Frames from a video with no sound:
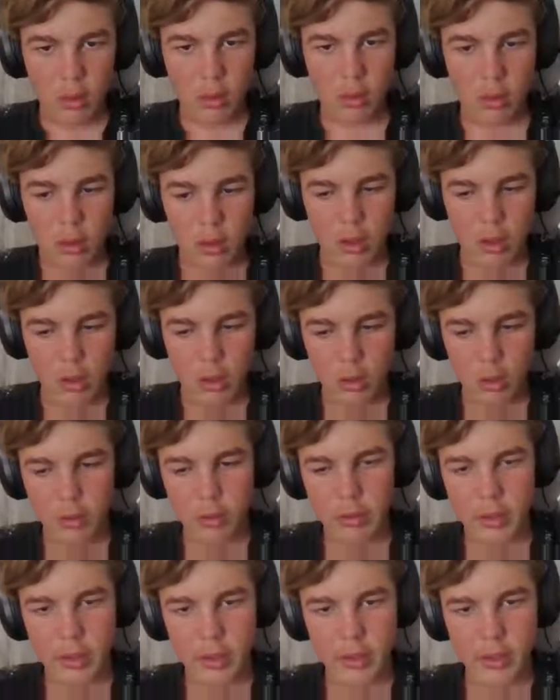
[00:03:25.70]
and then
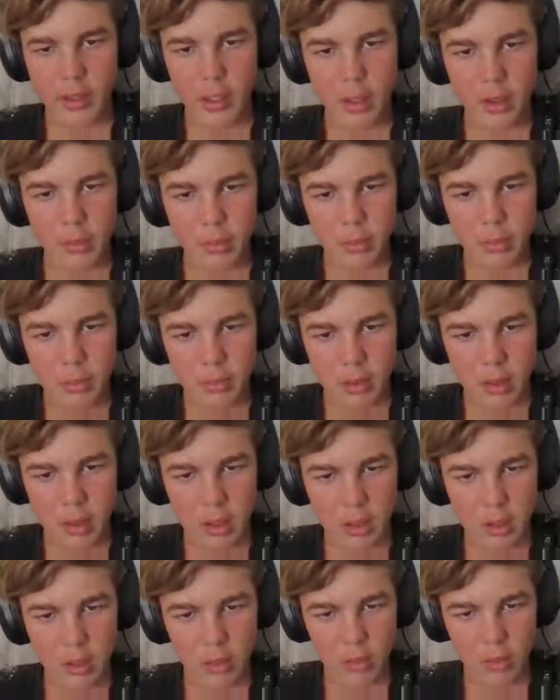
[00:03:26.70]
hold down up to
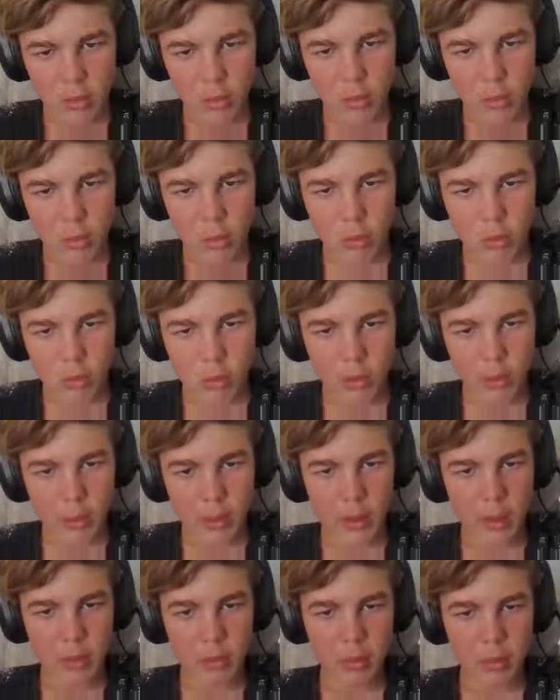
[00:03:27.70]
get it go all the
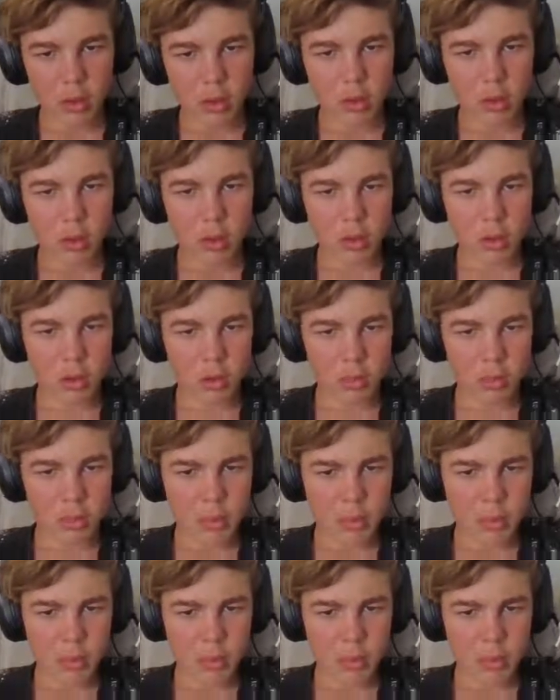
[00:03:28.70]
way up to the top,